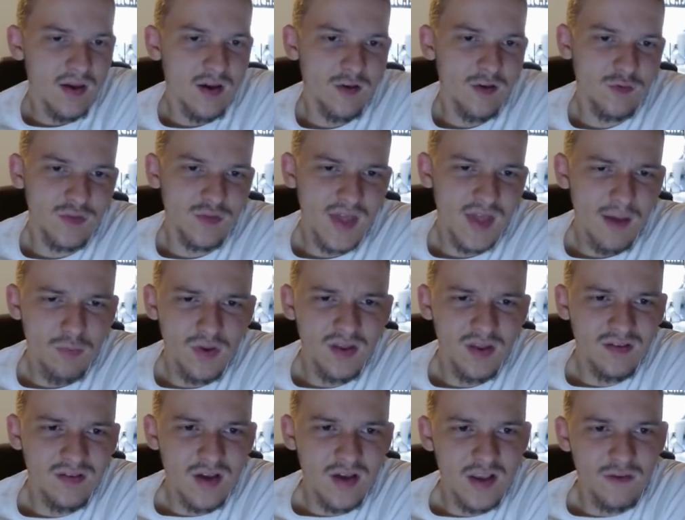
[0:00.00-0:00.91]
So that
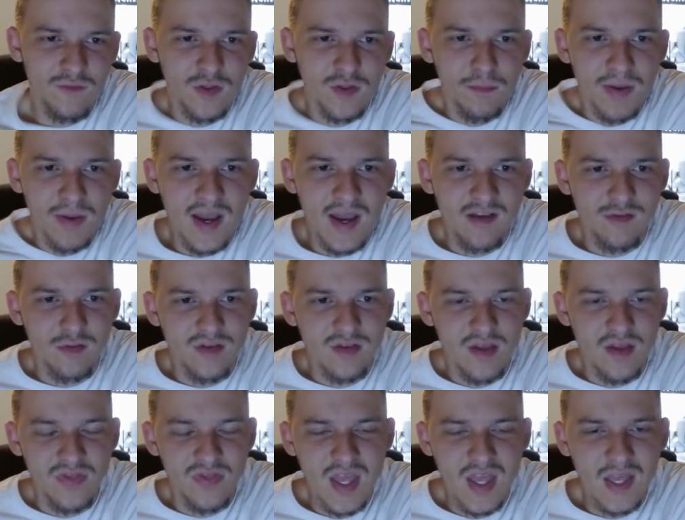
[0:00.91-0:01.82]
really does it for the Pacers.
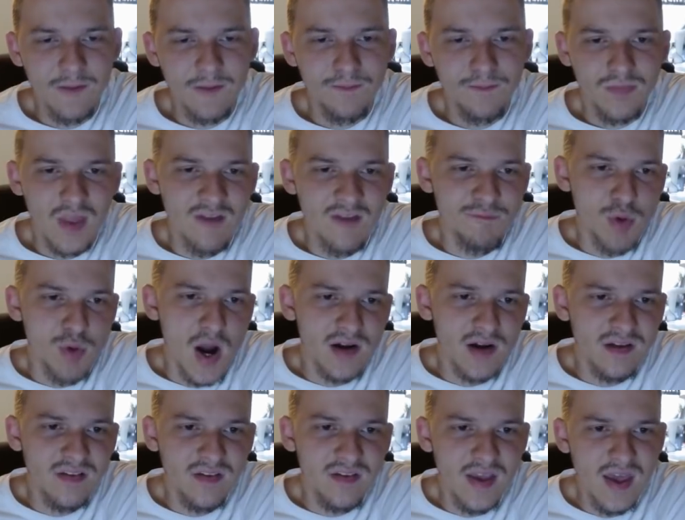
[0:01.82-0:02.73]
I think if
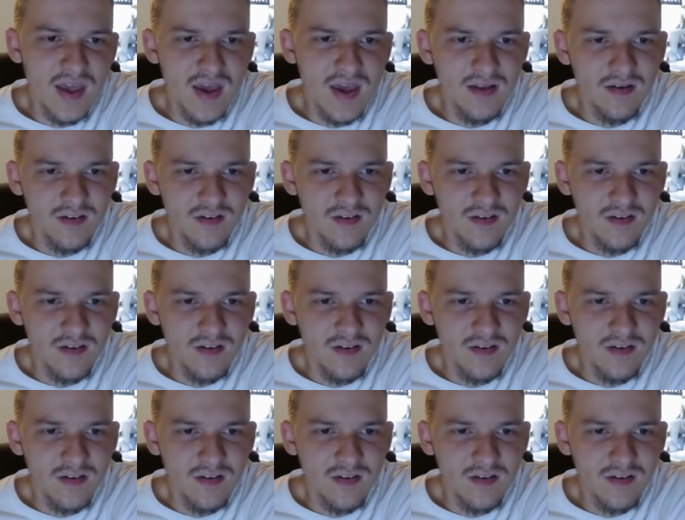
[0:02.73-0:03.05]
Brogdon's in,